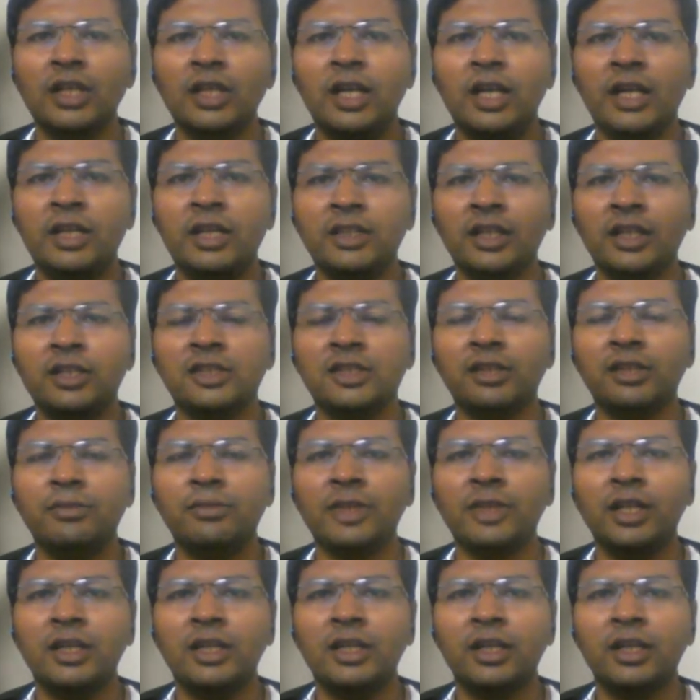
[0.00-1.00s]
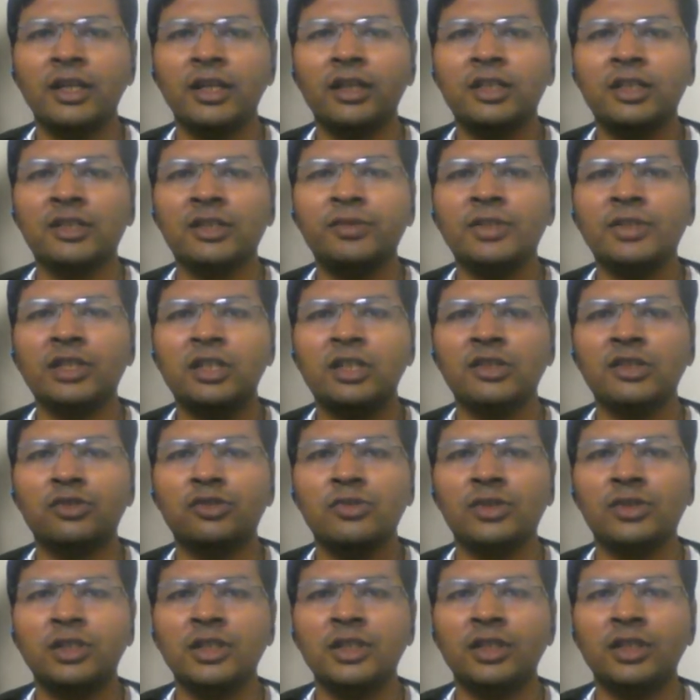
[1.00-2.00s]
And there are some data categories which are
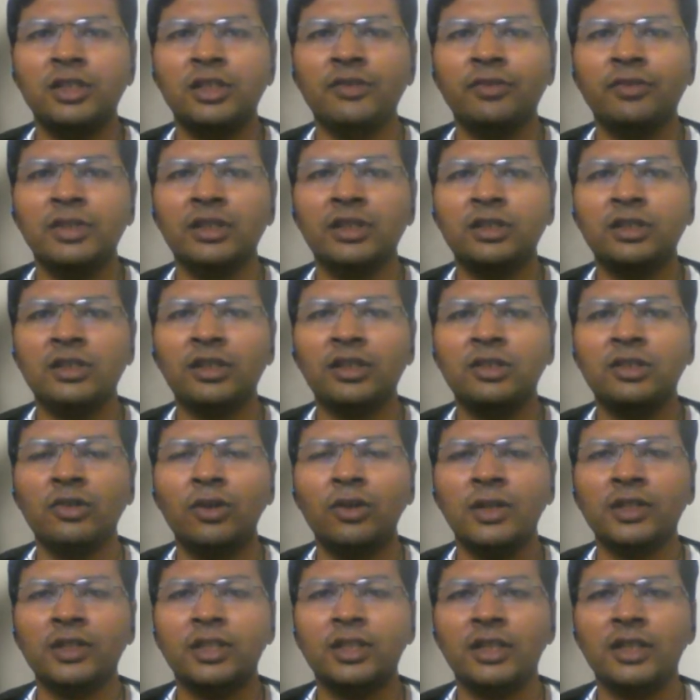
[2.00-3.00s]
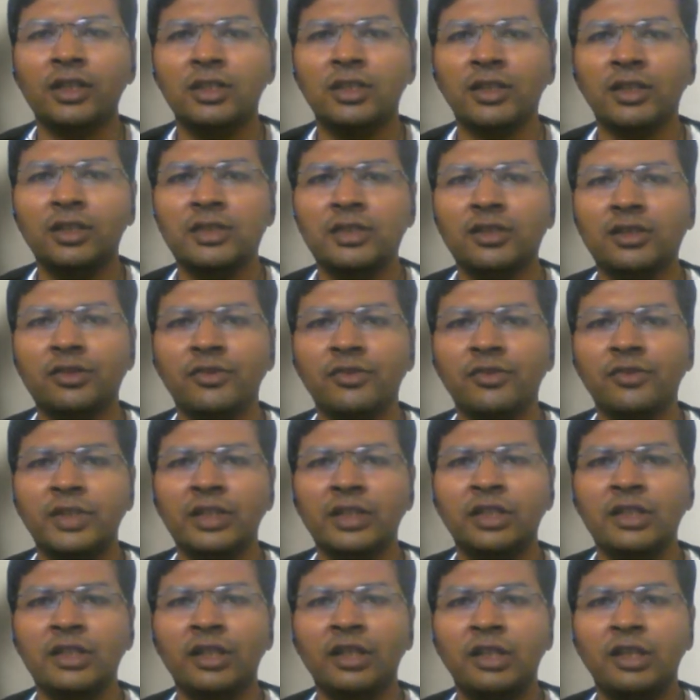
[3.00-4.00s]
associated with the knowledge articles. So
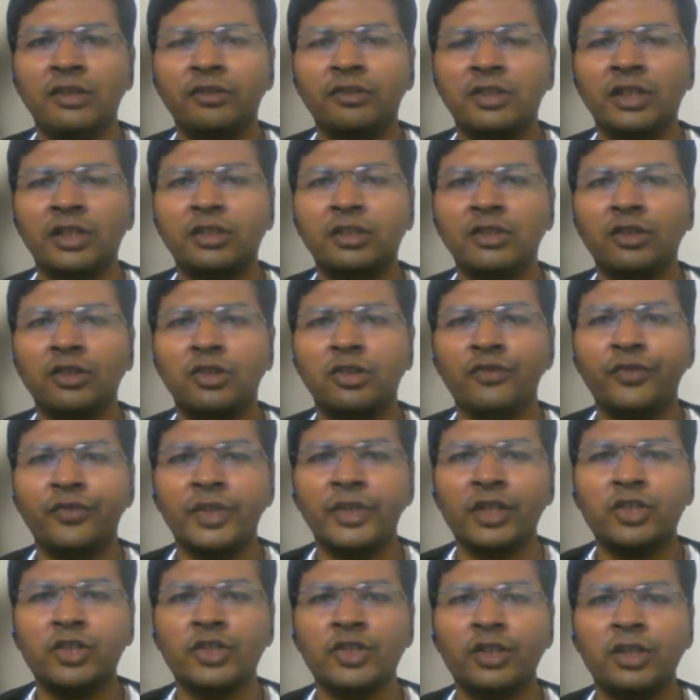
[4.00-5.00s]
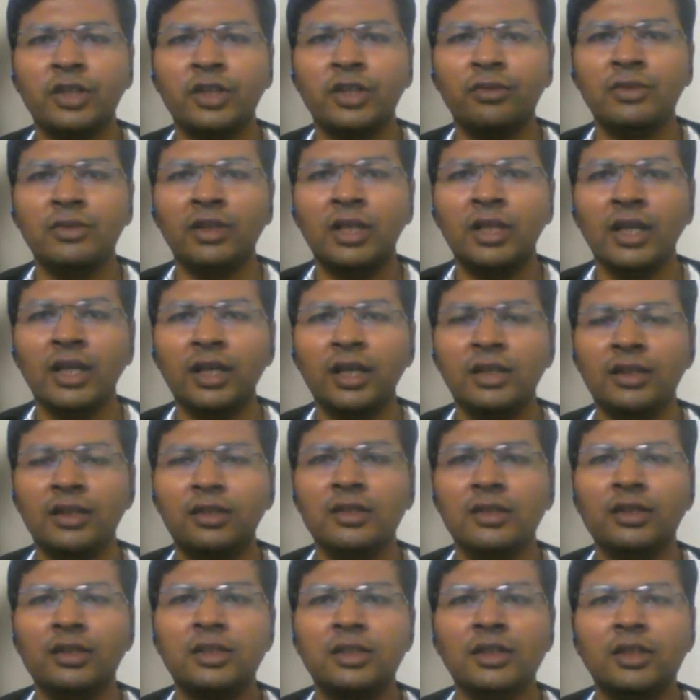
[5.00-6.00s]
we had done the configuration around that.
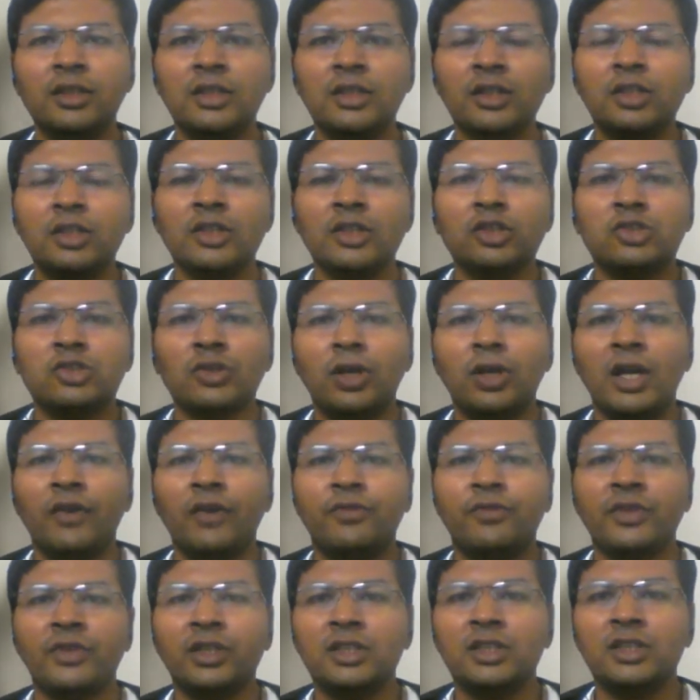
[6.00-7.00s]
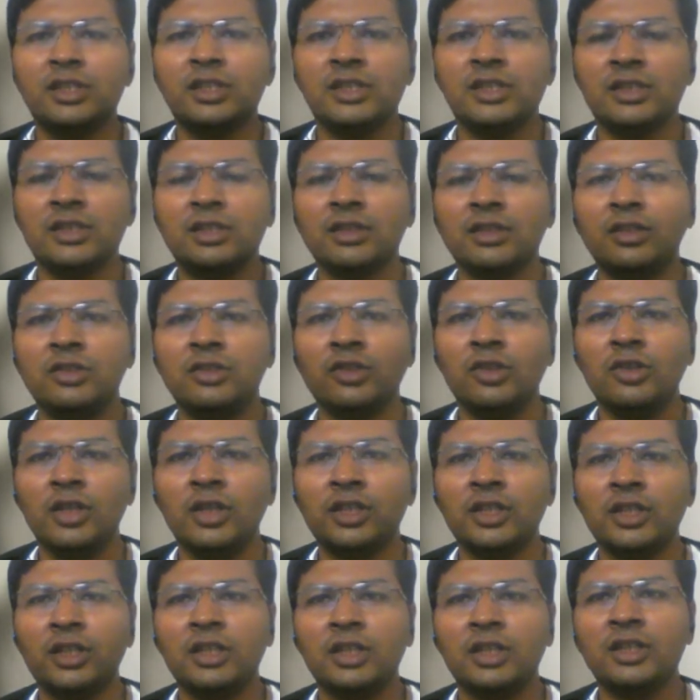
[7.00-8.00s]
So after this,
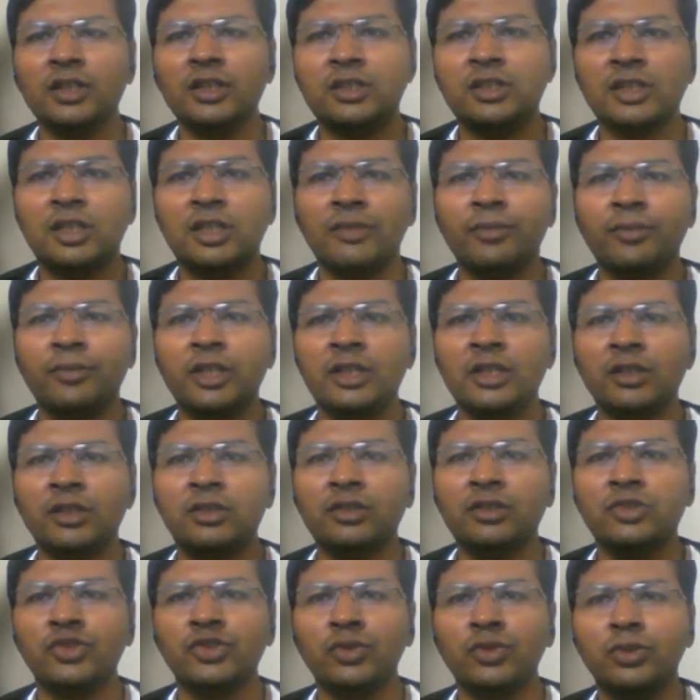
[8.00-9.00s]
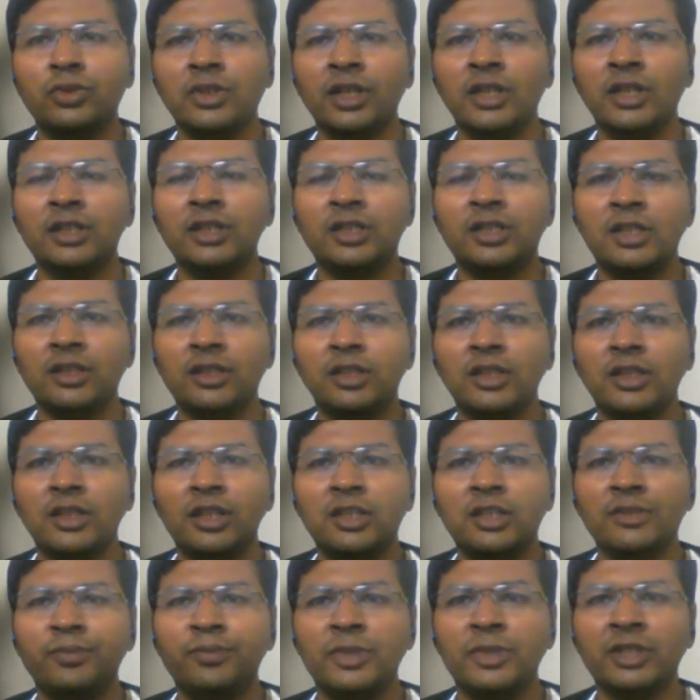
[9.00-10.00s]
knowledge articles are being shown, and still the
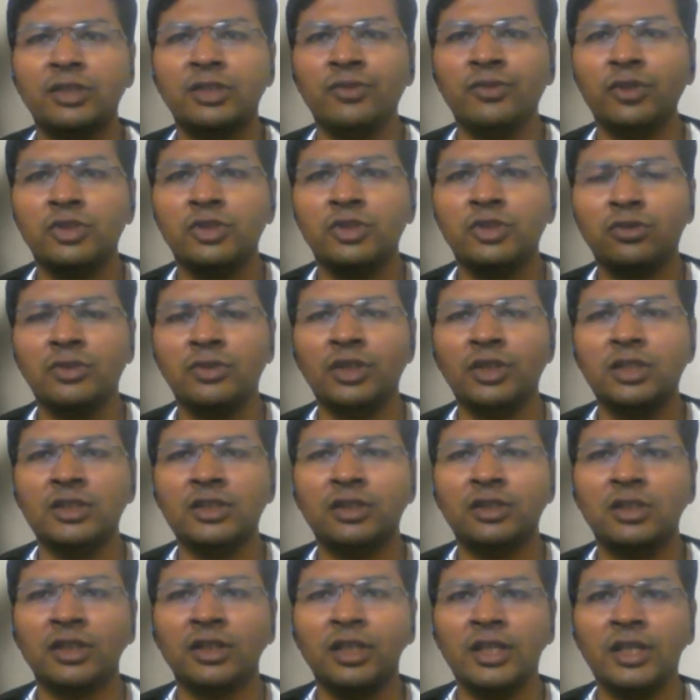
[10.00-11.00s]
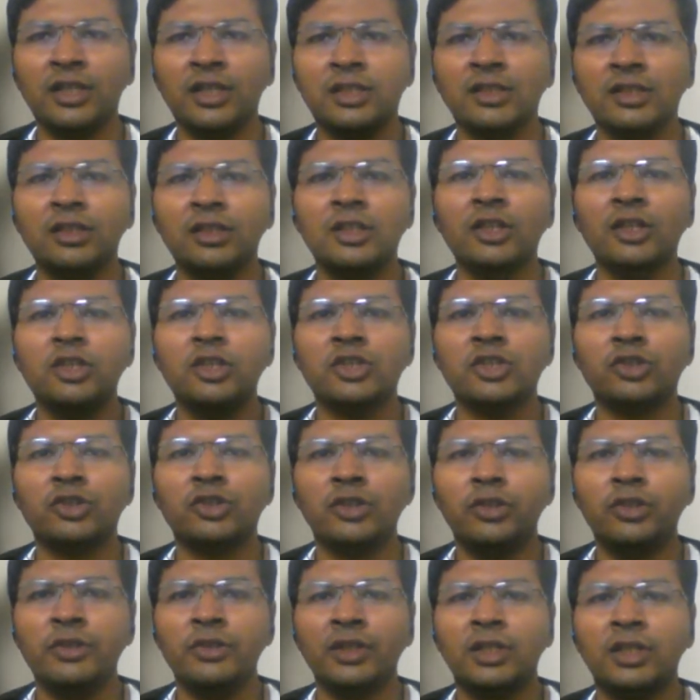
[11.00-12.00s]
case person wants to raise the case. So
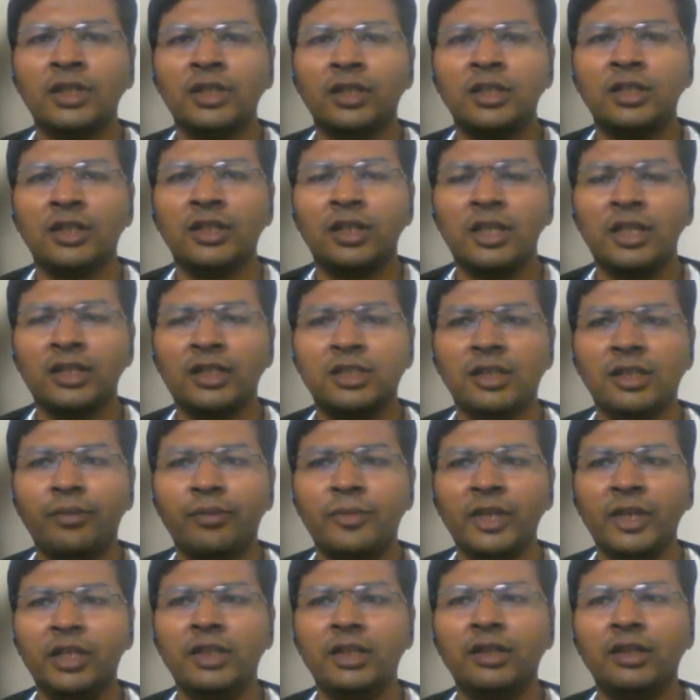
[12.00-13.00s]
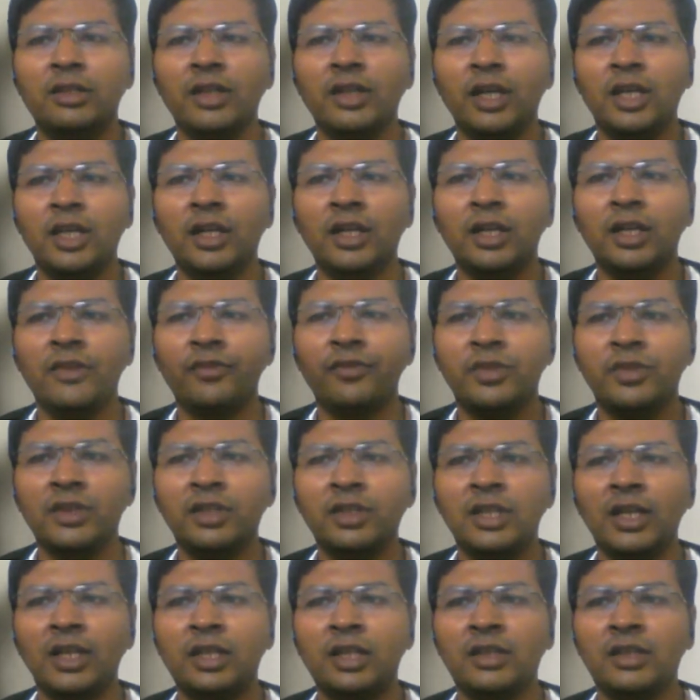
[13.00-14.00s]
they would click submit, and
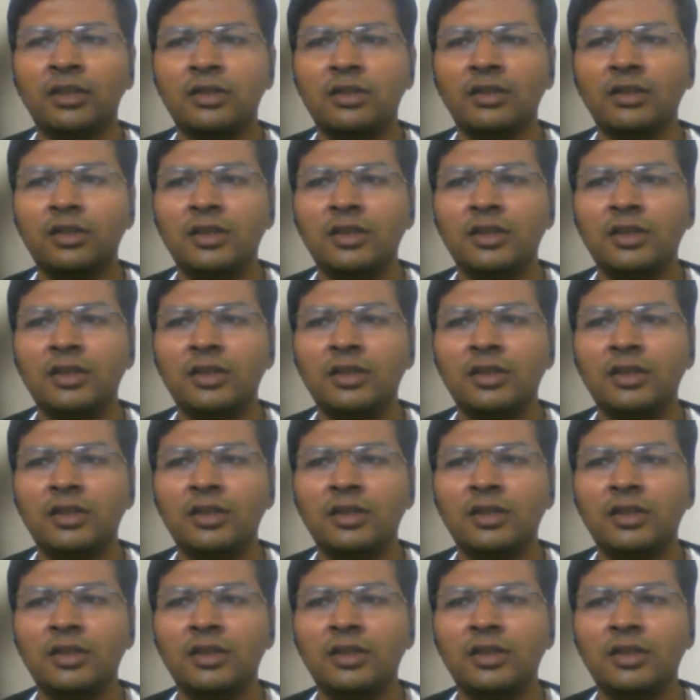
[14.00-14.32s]
after that,